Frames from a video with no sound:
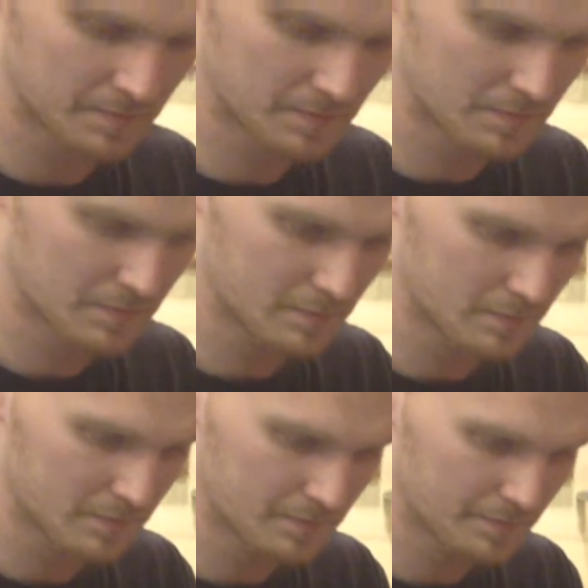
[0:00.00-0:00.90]
Oh,
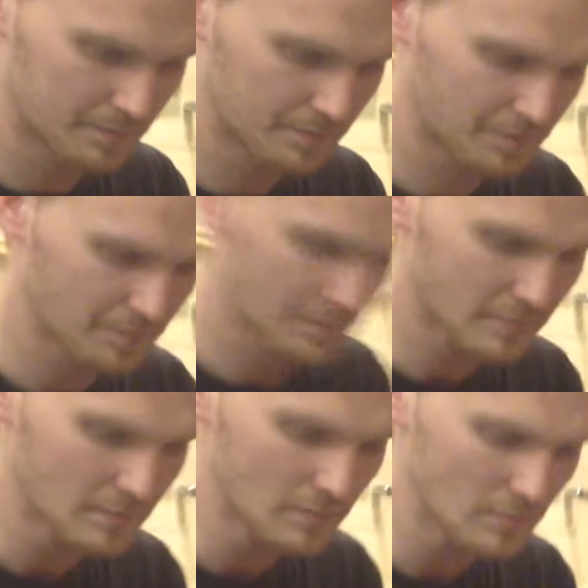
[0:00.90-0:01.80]
that. Good old
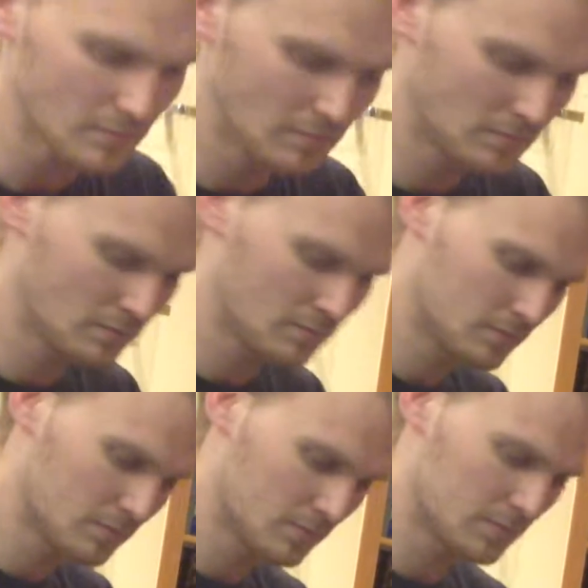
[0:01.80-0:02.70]
Ralph. You ever see these are
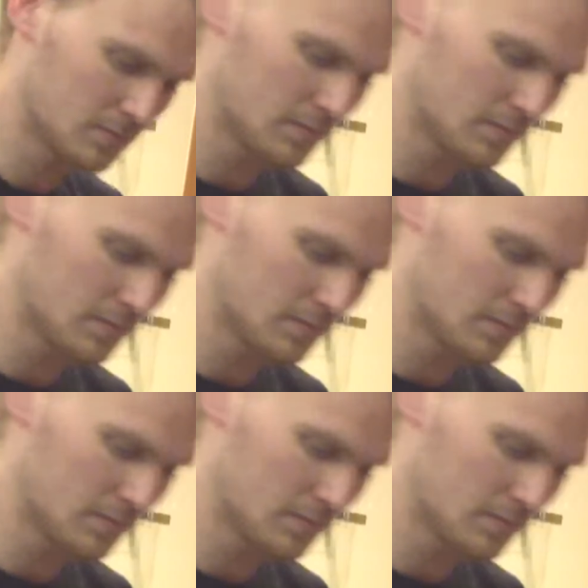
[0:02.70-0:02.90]
now?